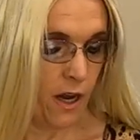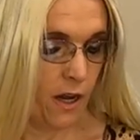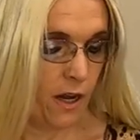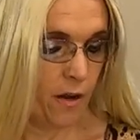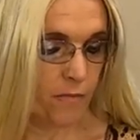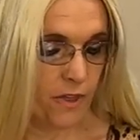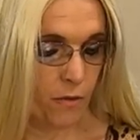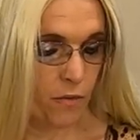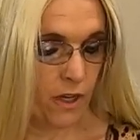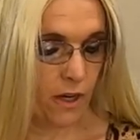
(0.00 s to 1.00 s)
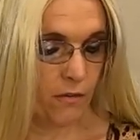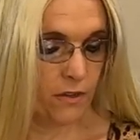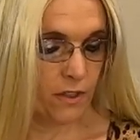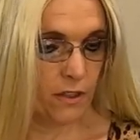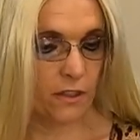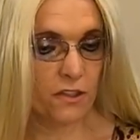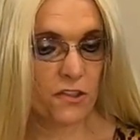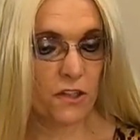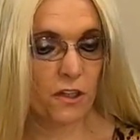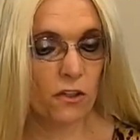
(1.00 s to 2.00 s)
Then we have the
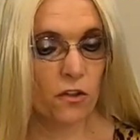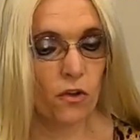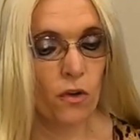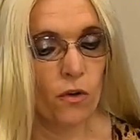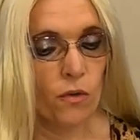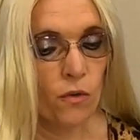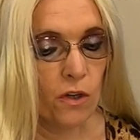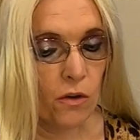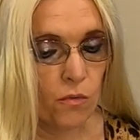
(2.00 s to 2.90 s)
Skin Co.